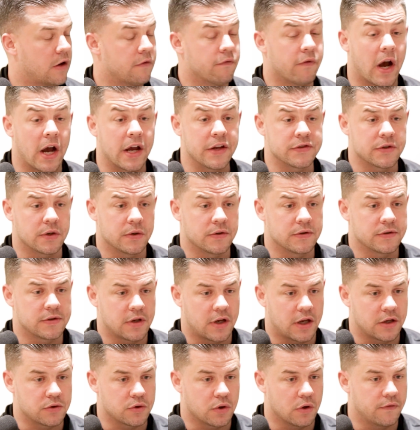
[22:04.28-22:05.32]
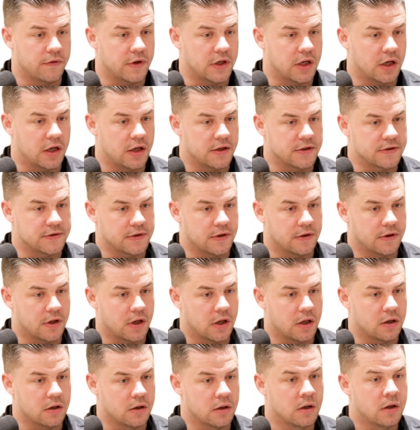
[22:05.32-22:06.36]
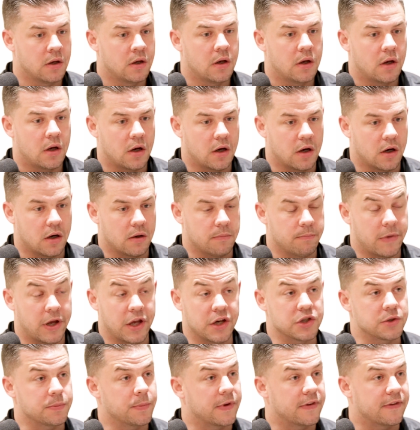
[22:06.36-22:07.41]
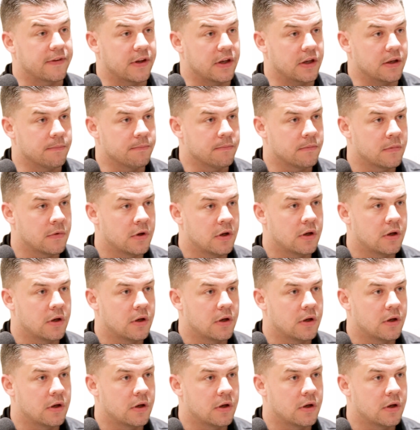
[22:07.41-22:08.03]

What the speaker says: advisors at TropheCase and then our management team.